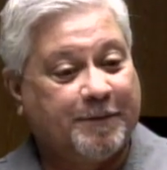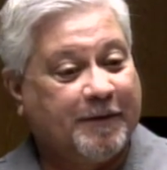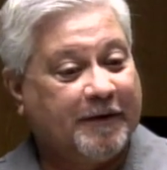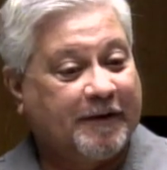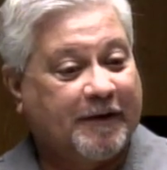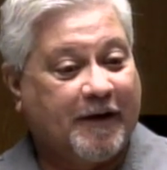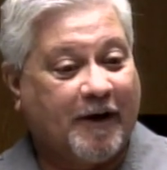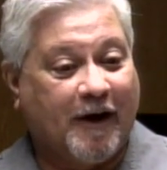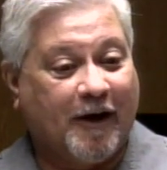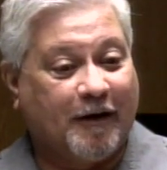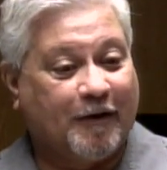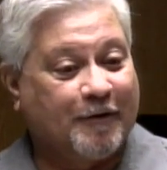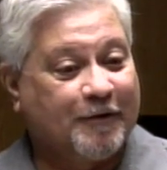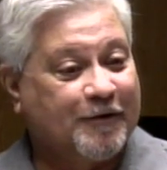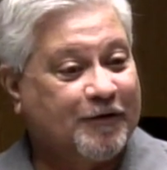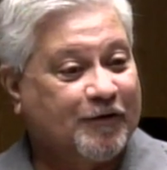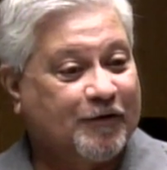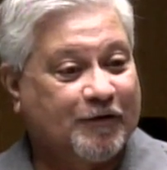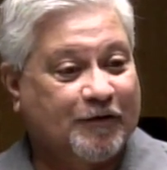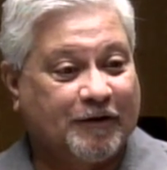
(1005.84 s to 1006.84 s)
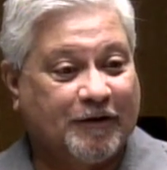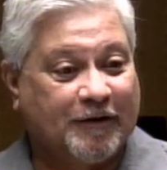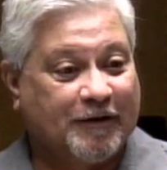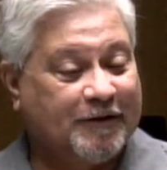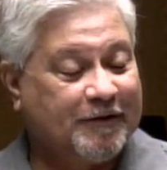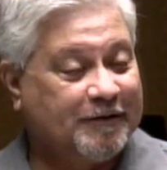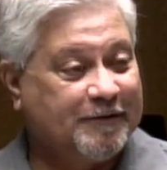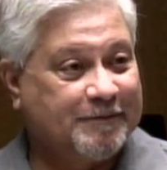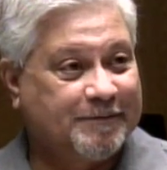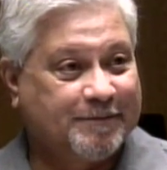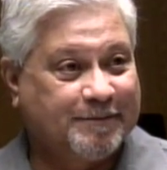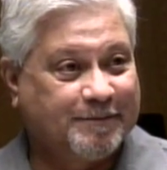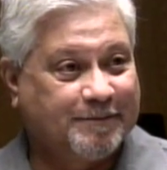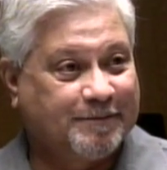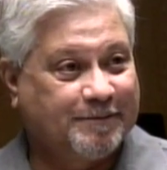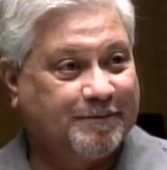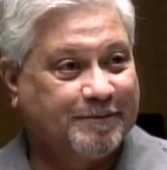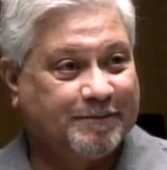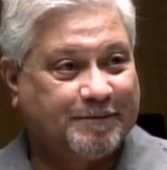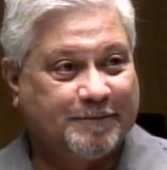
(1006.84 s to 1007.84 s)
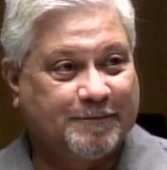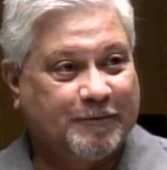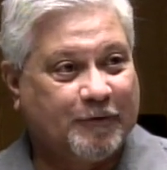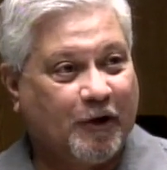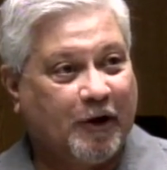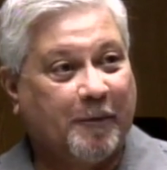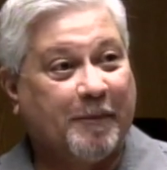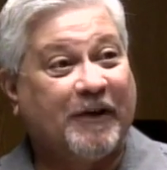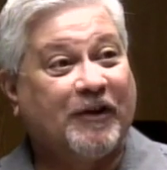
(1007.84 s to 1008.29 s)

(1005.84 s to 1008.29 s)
Carter's going to be